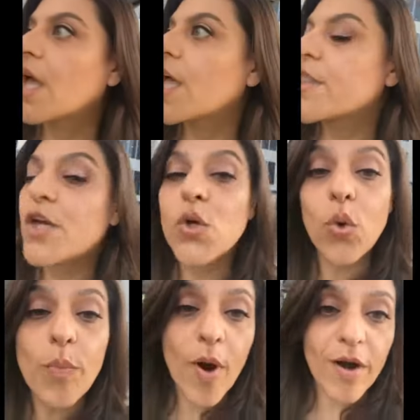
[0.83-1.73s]
the
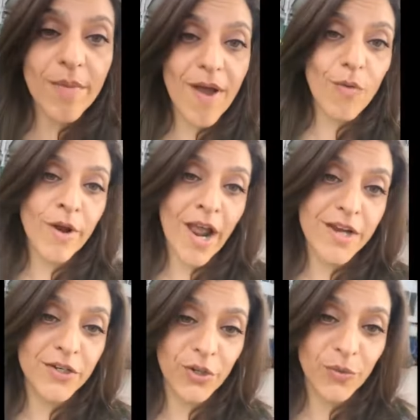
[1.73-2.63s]
cool part about what
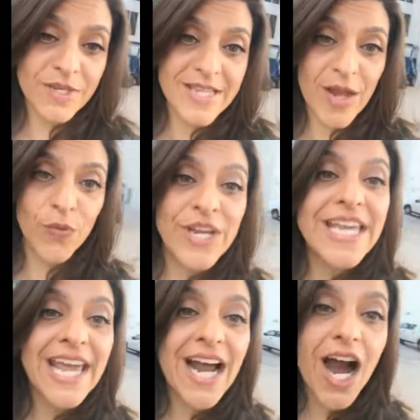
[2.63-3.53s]
I do is that we
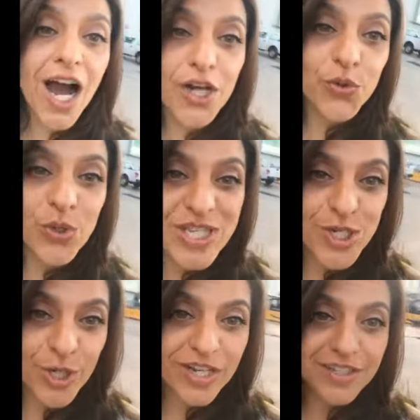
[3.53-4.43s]
get
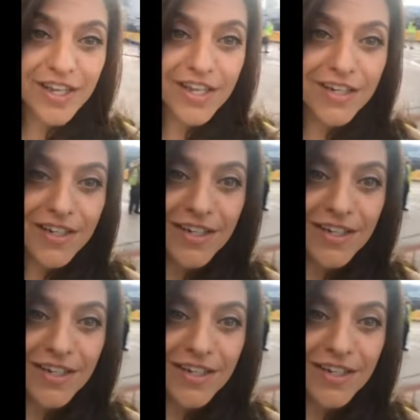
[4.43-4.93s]
unrestricted